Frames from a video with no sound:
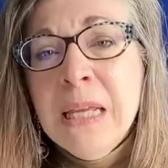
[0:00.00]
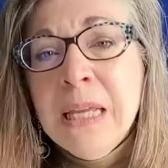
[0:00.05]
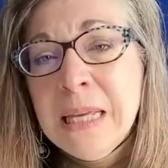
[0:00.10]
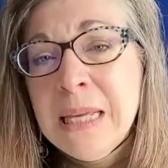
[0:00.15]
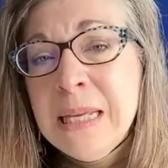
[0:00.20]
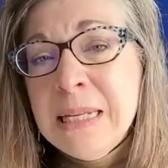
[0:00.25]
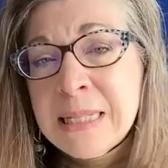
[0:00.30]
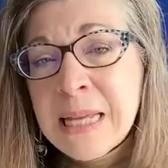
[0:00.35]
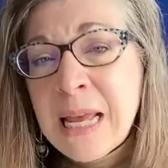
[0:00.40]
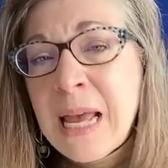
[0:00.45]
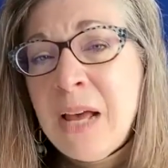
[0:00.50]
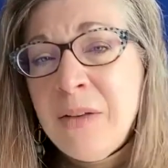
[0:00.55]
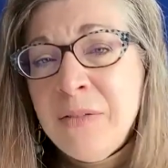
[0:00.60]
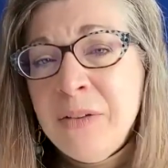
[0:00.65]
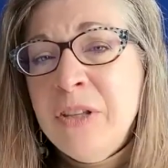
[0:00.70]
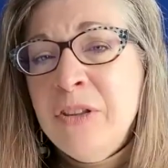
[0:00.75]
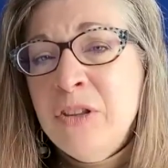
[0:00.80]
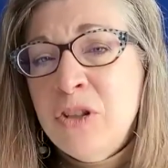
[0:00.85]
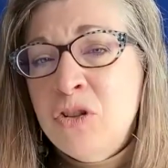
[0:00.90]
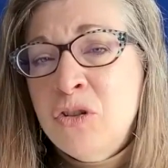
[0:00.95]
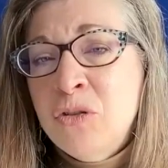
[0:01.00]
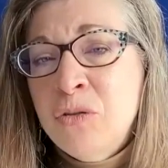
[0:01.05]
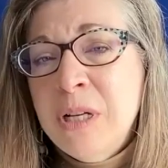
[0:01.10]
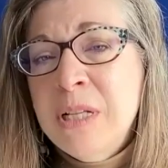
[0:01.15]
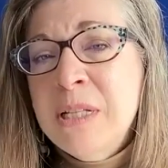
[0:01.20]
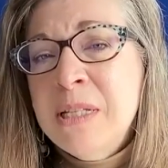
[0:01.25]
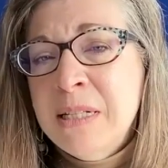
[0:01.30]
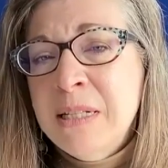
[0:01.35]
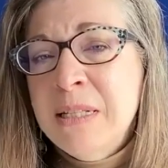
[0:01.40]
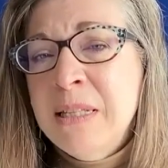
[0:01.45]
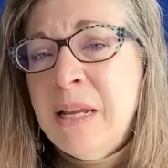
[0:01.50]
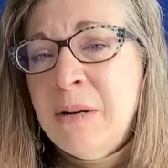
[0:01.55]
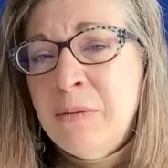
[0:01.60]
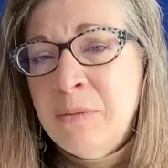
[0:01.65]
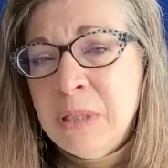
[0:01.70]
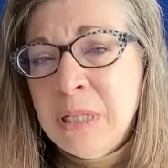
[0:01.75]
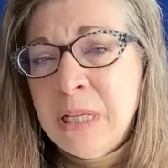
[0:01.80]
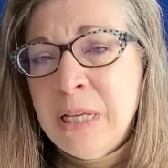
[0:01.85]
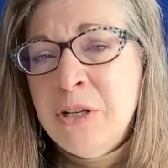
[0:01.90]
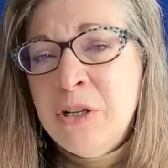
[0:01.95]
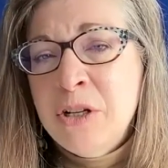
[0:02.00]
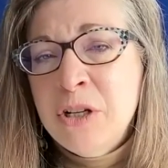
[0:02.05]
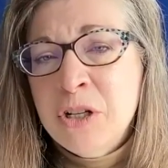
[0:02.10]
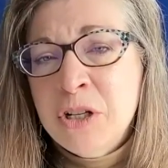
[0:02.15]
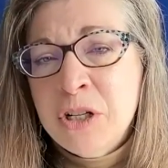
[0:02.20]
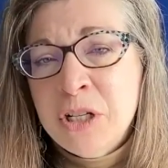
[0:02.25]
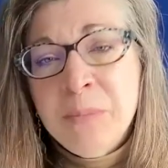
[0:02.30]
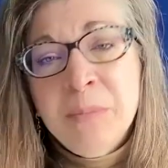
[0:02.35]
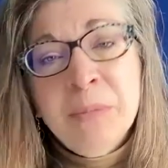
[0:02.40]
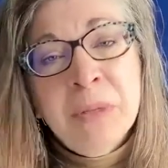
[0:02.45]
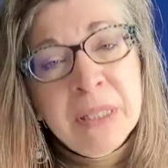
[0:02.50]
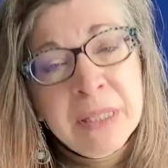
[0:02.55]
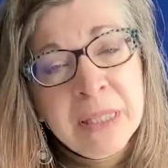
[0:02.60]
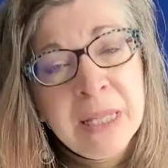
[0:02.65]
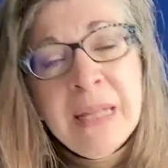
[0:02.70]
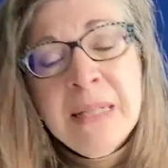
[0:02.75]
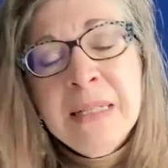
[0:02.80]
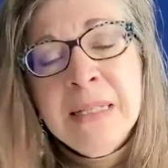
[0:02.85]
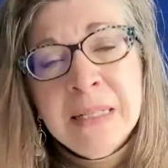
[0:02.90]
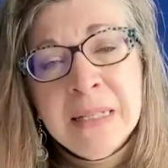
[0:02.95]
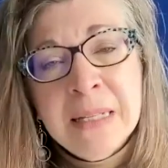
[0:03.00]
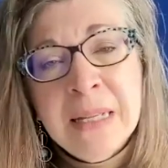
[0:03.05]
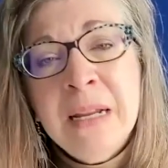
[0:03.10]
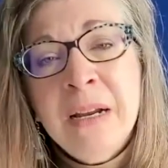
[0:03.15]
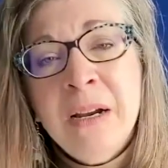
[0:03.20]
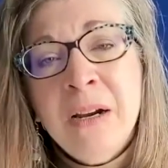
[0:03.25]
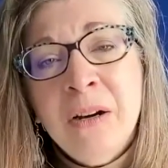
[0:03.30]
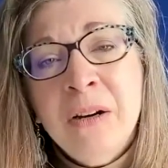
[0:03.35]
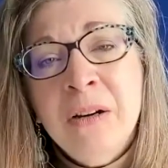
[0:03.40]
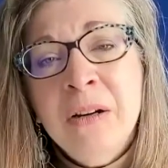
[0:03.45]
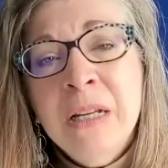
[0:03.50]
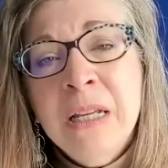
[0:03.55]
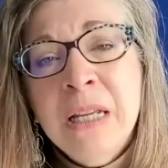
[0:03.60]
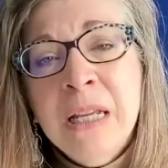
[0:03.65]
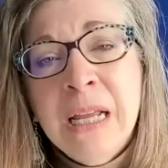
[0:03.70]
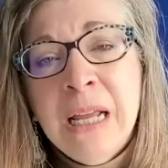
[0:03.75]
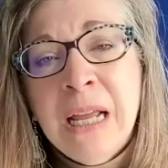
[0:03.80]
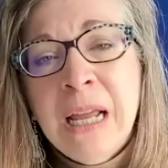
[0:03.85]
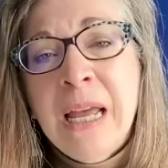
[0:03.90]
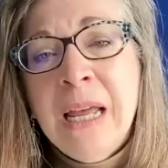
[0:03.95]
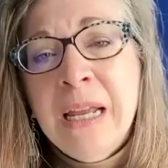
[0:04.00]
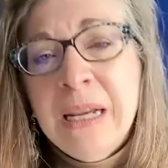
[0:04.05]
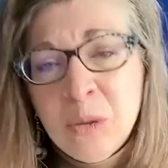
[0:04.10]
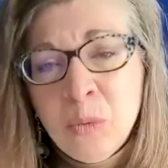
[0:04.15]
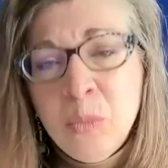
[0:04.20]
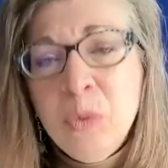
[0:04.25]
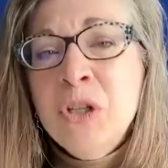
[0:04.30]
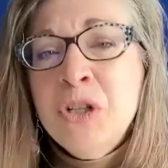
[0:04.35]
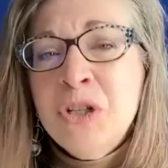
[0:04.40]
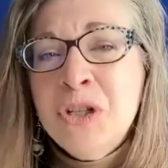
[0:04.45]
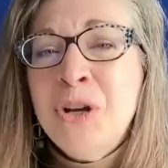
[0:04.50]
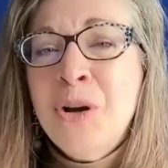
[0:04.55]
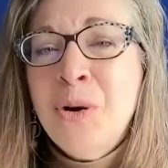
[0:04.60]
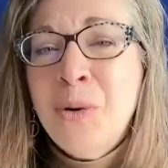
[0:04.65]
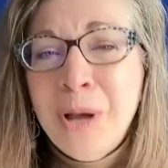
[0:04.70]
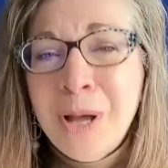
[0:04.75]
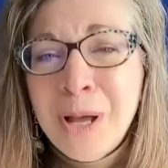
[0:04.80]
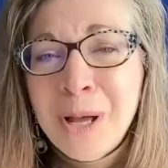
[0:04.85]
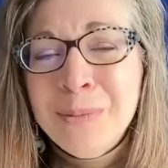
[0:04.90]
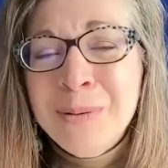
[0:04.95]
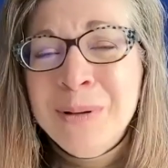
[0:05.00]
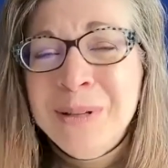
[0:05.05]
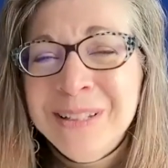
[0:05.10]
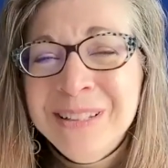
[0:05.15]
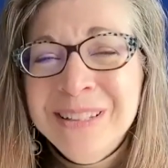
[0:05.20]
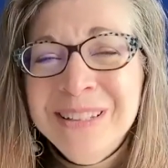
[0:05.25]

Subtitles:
It's having the trust in that relationship that that's there and it will show up.